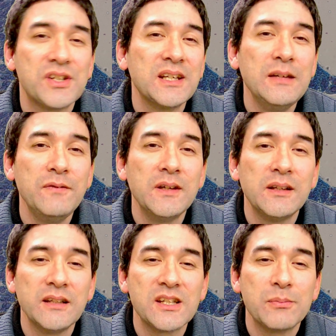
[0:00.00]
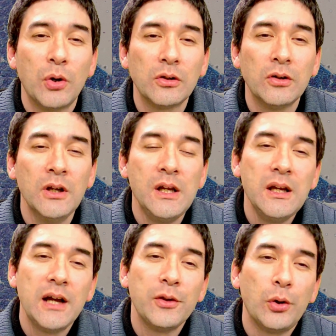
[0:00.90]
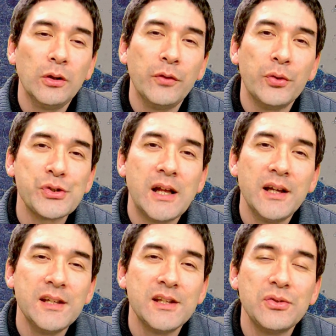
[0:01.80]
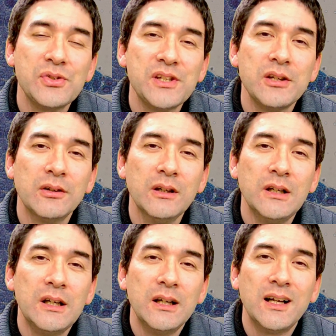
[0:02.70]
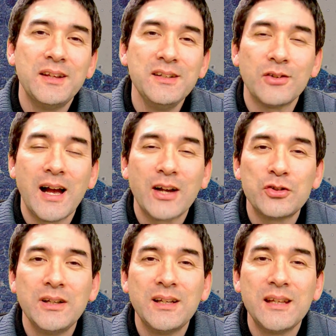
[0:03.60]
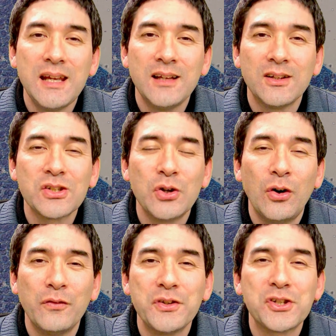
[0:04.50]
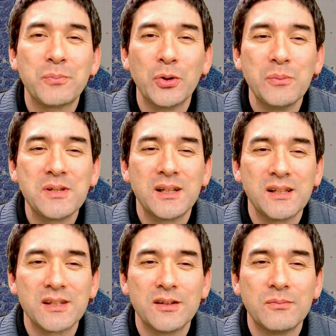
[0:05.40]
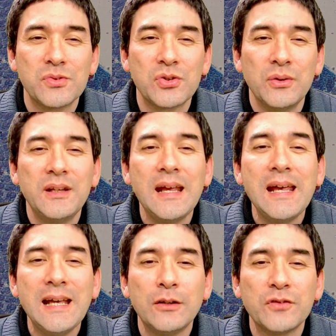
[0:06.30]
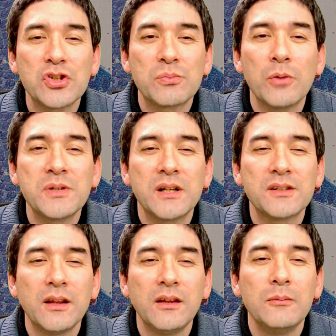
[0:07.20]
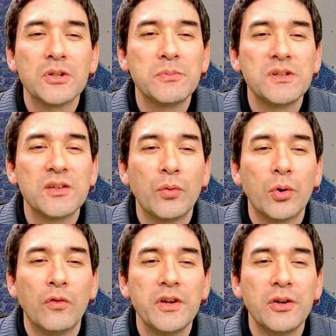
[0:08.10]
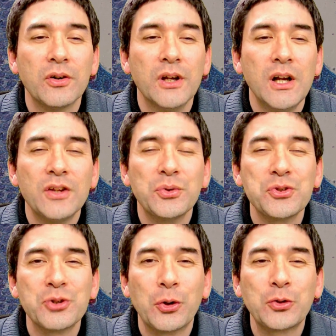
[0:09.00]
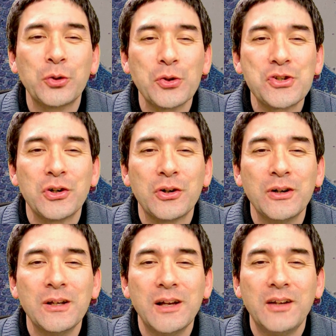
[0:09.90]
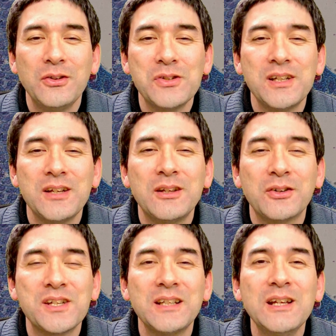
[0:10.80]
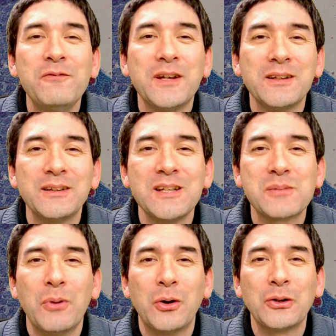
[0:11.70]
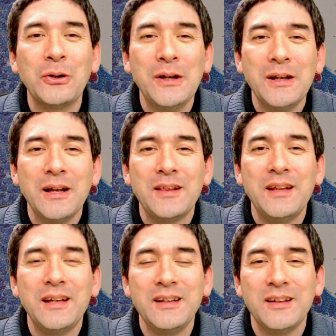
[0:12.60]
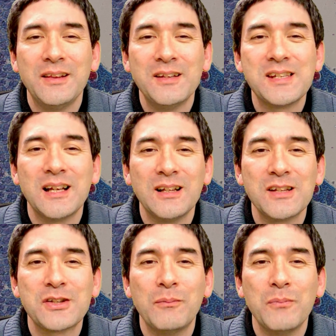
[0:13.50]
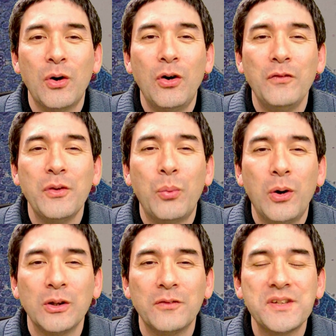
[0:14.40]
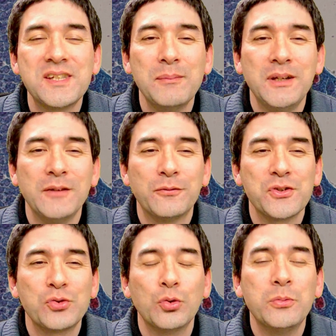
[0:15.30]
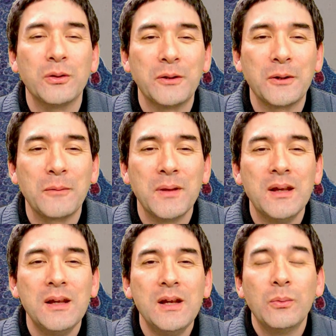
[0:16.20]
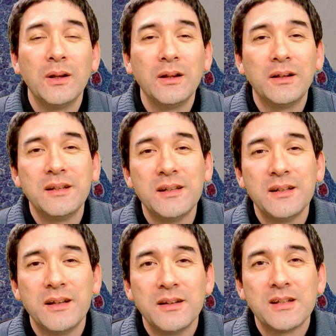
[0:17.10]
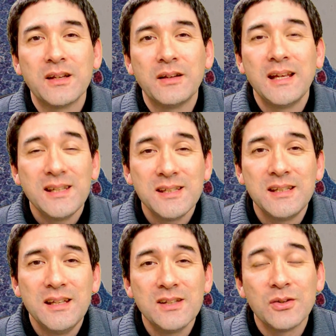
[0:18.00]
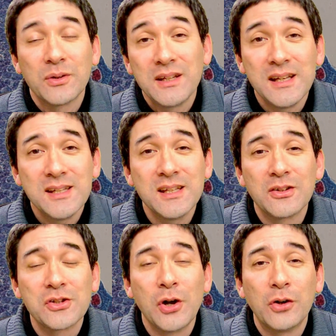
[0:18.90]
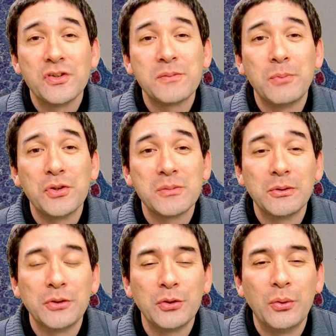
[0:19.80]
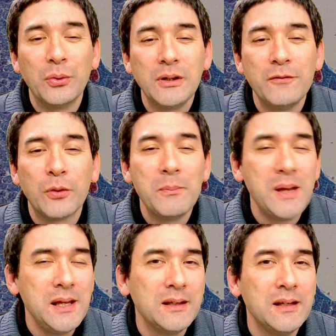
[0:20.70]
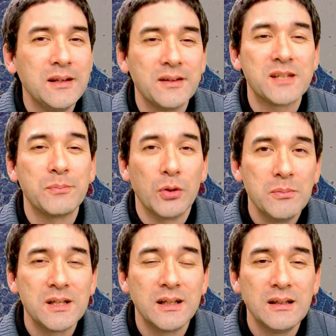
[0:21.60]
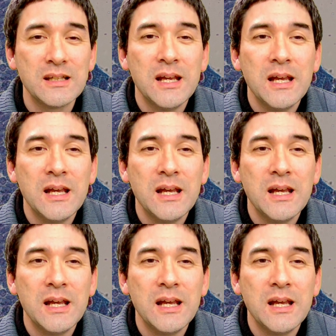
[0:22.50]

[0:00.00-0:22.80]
significantly smaller and all of those those lines that you see here, uh, these are actually the tails of the sperm cells. Um, so in the head of the sperm cells, I think must be somewhere over here, those dark dots here. And you see that they're significantly smaller than the cells um, of the wall of the seminiferous tubule here. Well, the testes or the testicles are responsible not only for making sperm cells,